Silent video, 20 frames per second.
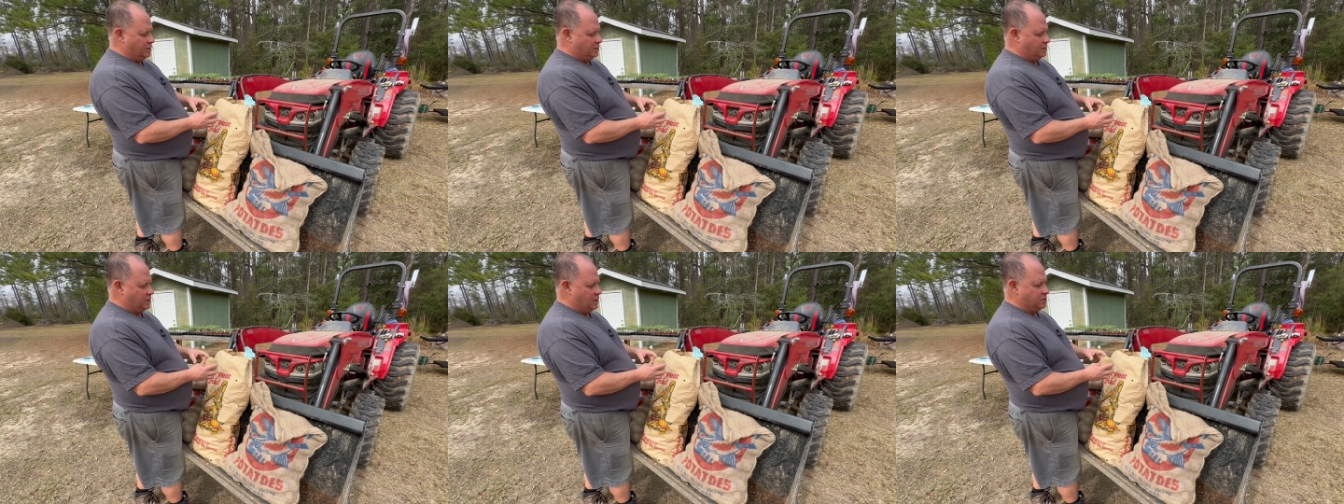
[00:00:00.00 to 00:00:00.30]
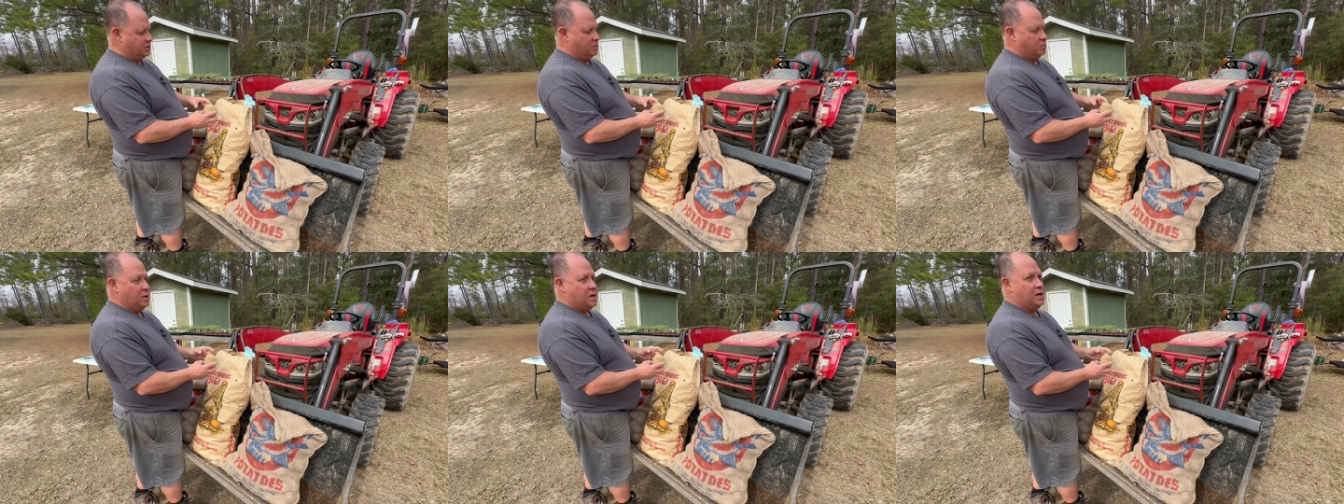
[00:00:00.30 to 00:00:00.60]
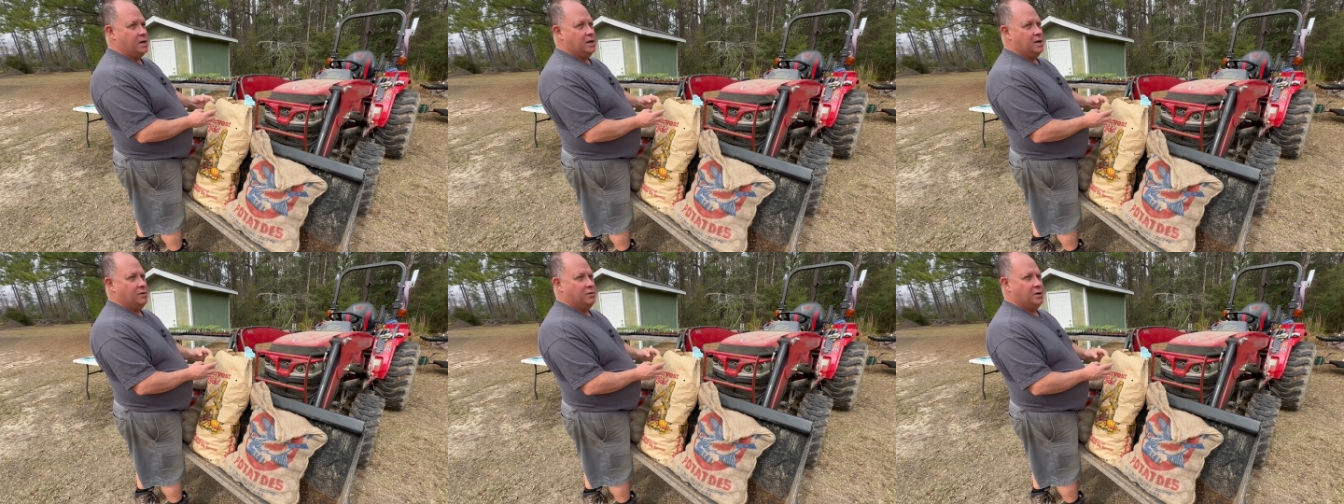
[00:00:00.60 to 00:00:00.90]
Doesn't
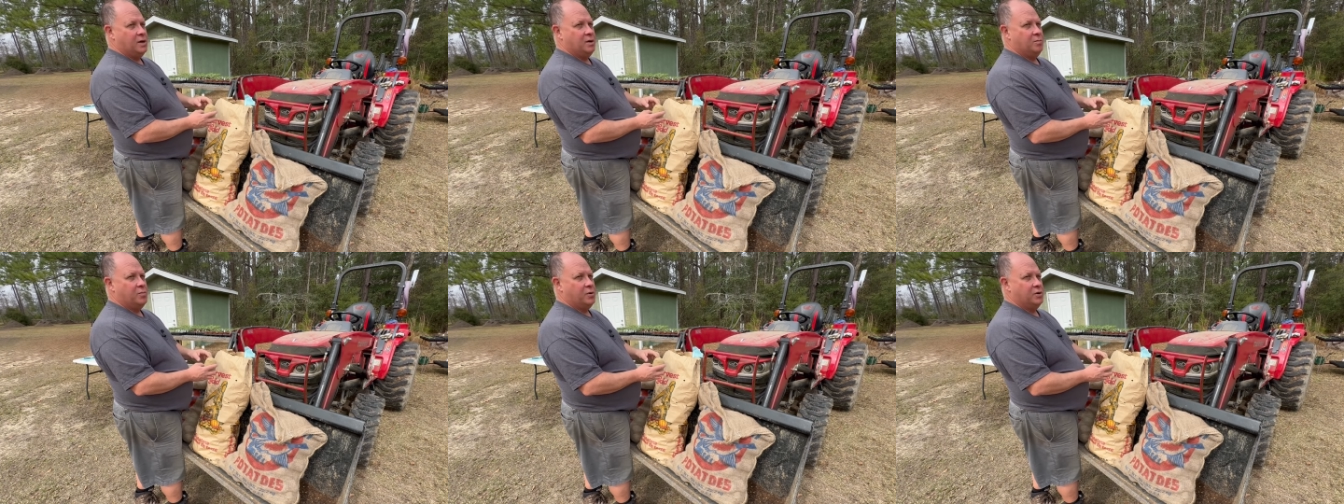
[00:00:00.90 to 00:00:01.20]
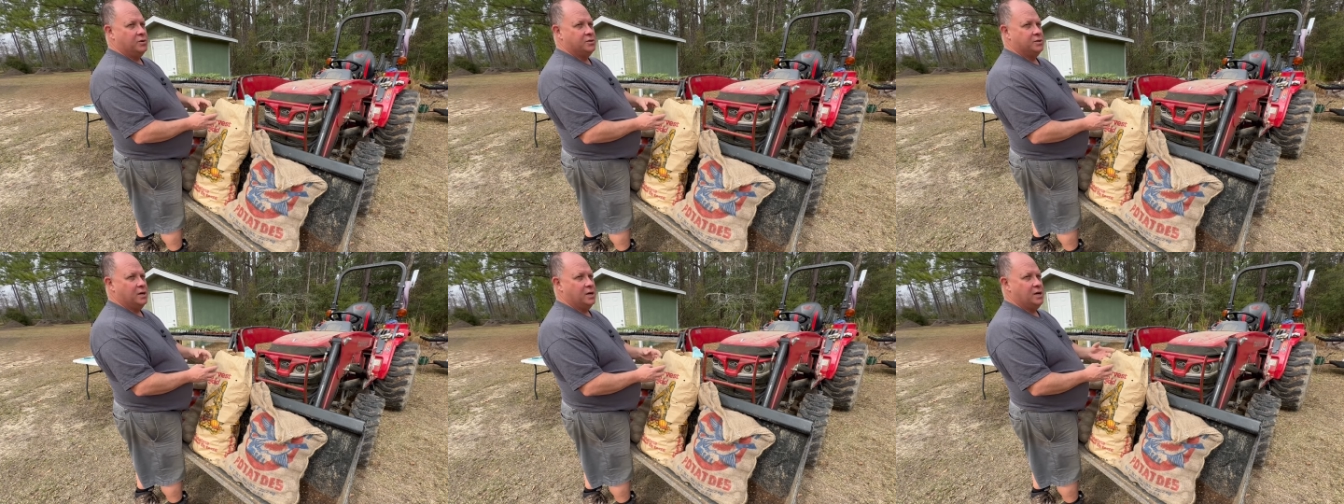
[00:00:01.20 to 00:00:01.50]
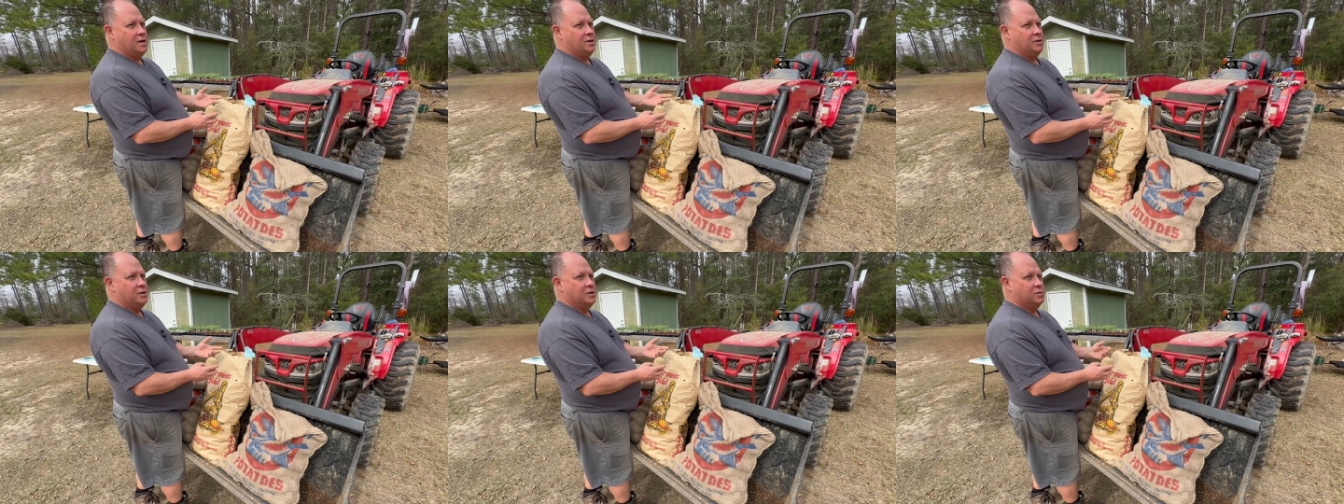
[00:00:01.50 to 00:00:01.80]
mean anything per
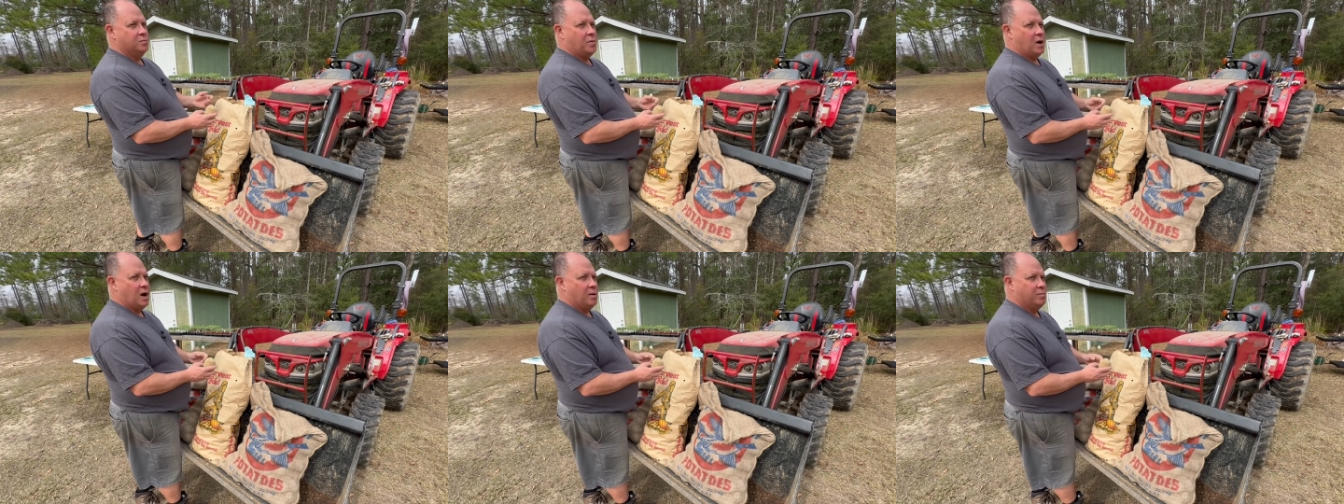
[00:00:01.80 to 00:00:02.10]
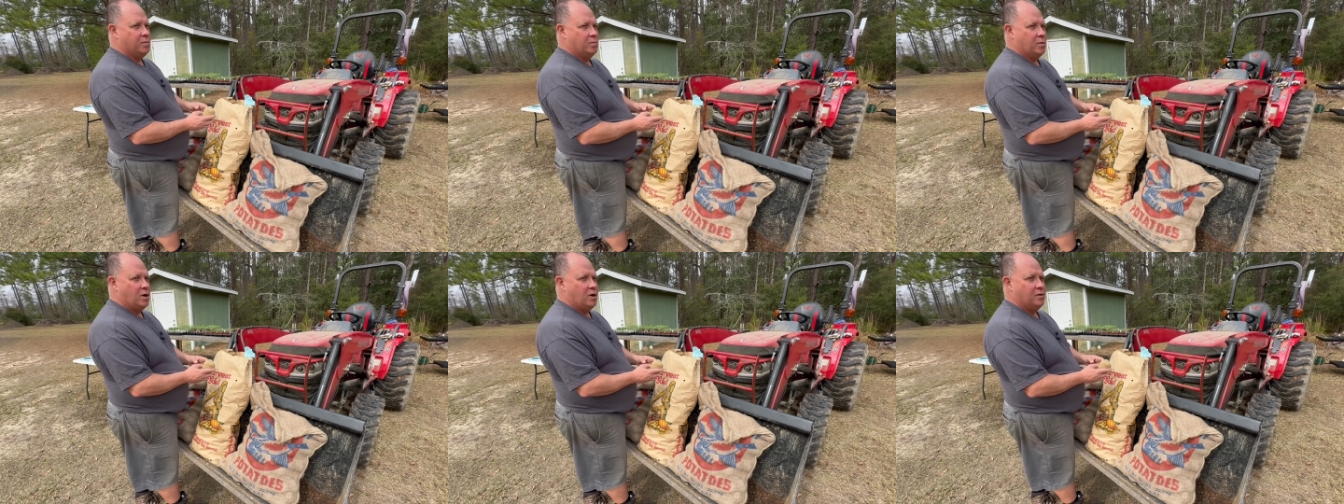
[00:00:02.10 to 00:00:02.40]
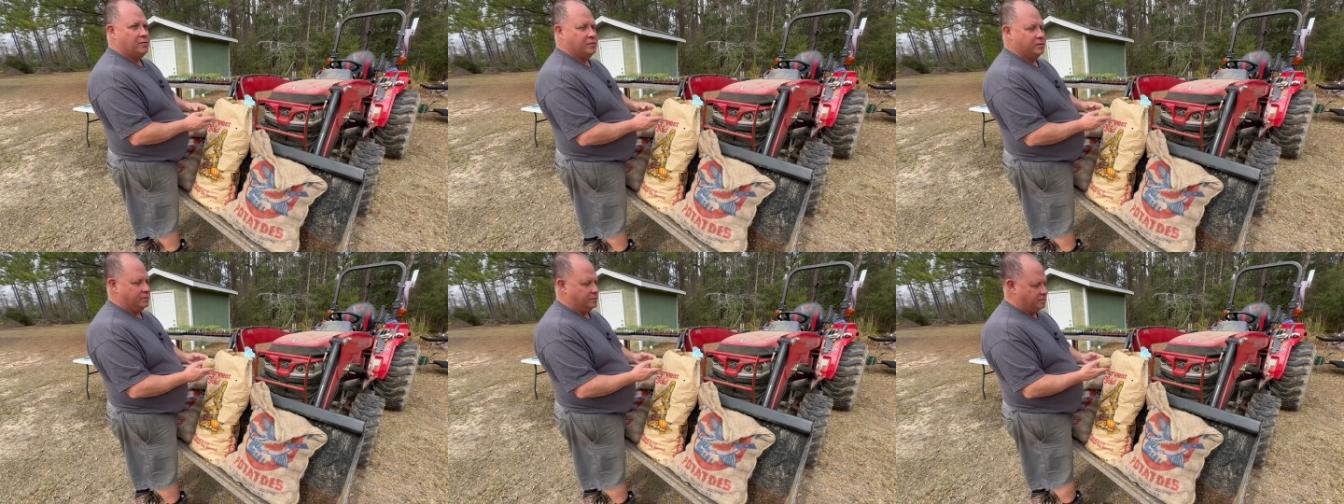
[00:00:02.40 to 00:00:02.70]
se. You can just pop them
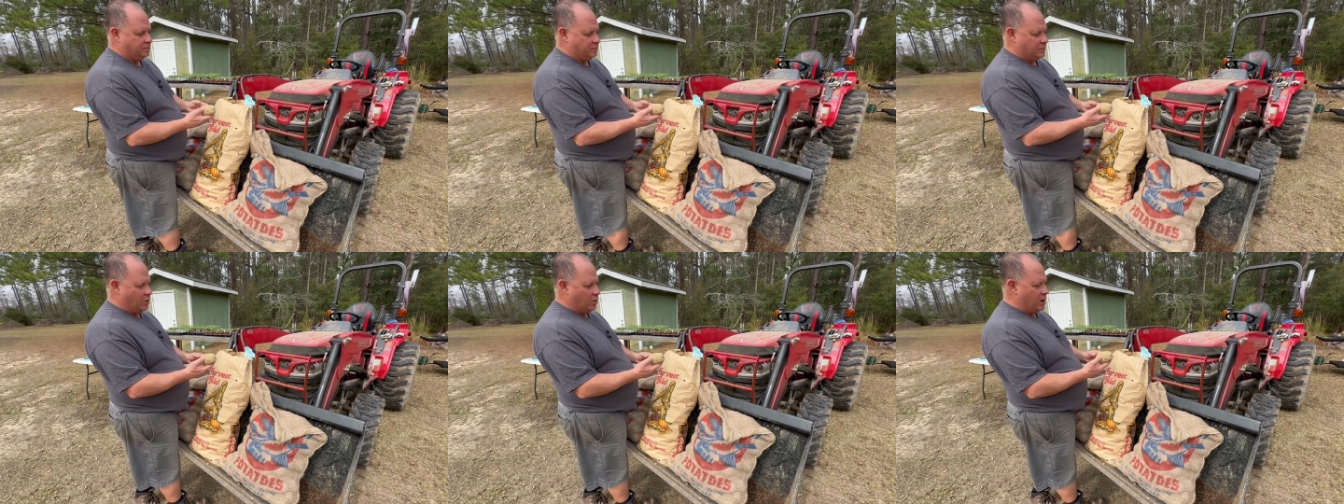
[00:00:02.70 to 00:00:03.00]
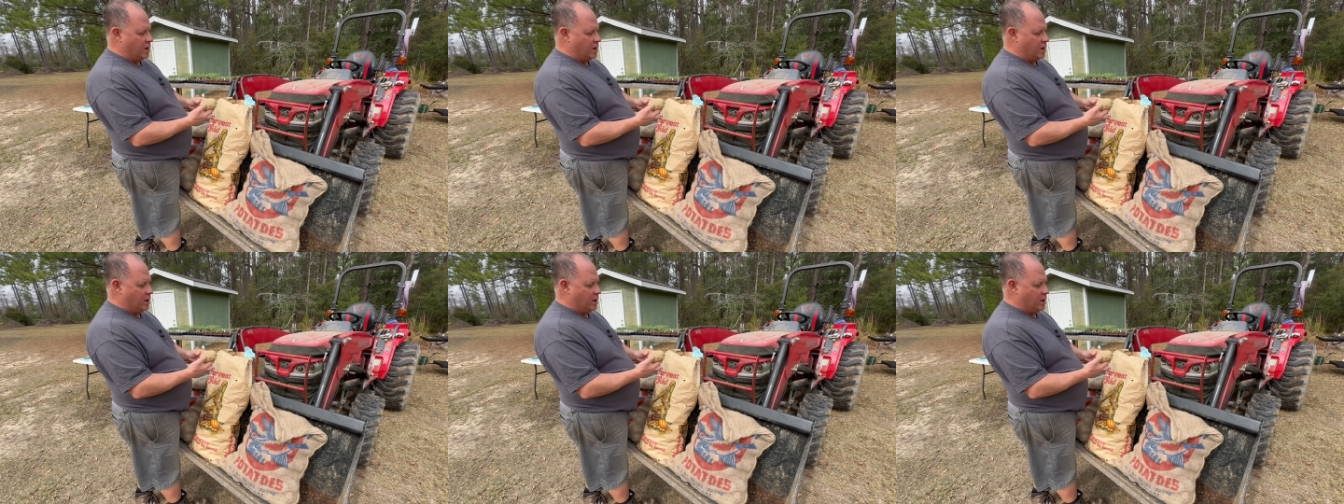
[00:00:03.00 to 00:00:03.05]
off and go